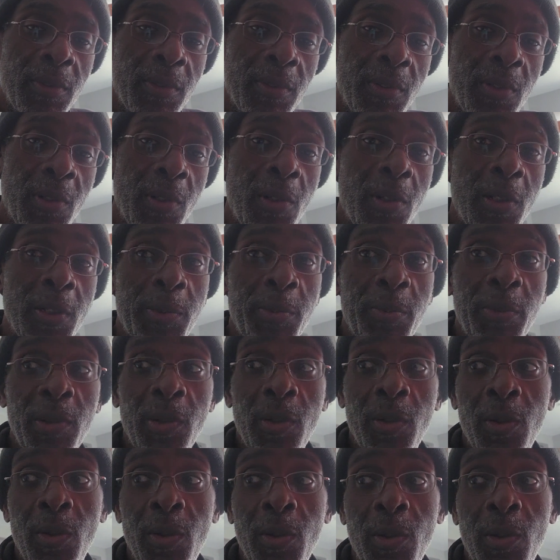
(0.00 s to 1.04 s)

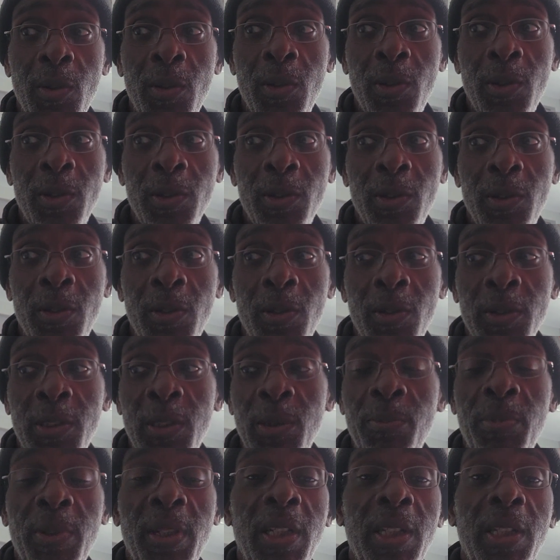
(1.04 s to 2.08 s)
all to
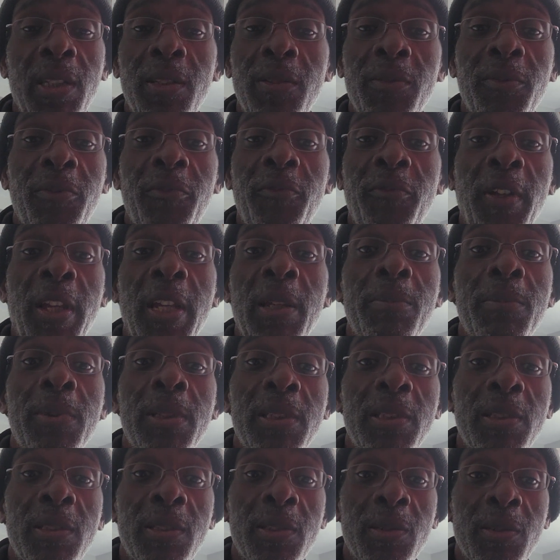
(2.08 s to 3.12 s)
be
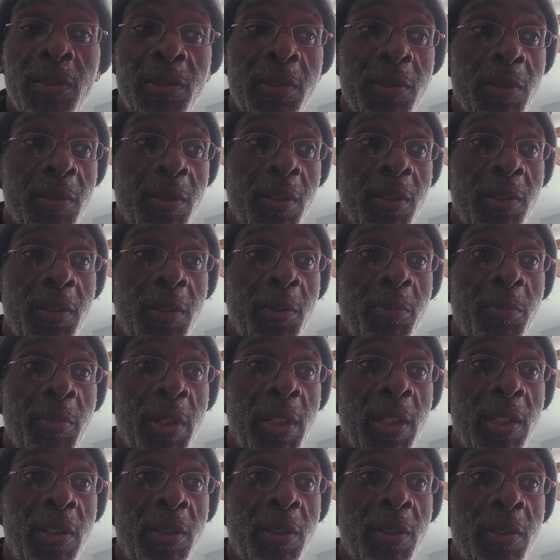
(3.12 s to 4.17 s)
famous, and to
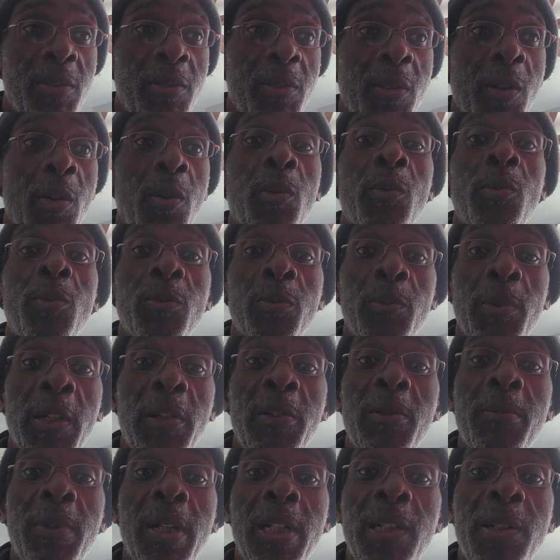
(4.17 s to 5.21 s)
be known, where
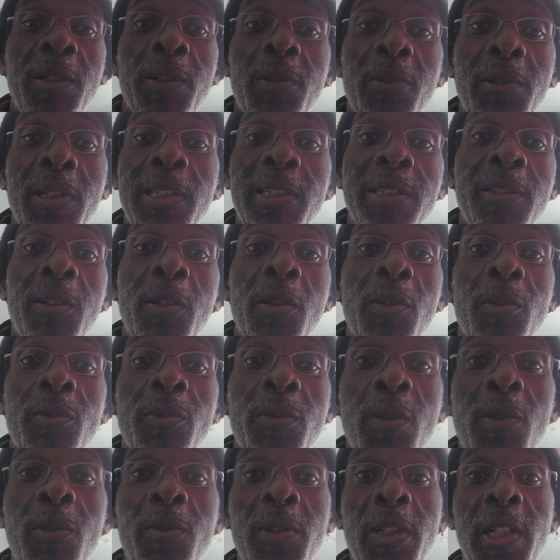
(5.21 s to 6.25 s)
everybody
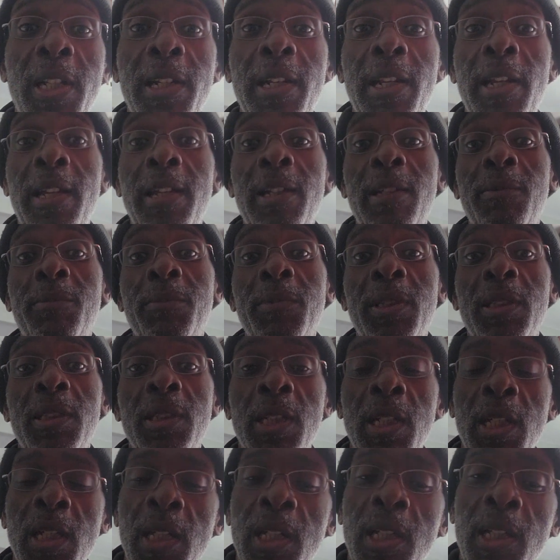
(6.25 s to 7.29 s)
know their name, and
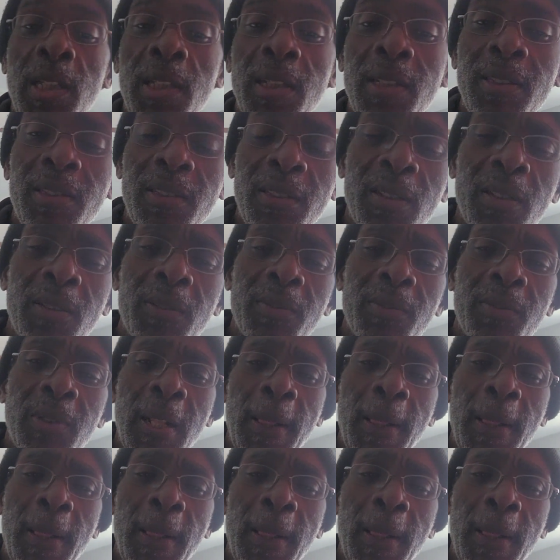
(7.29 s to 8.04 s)
you know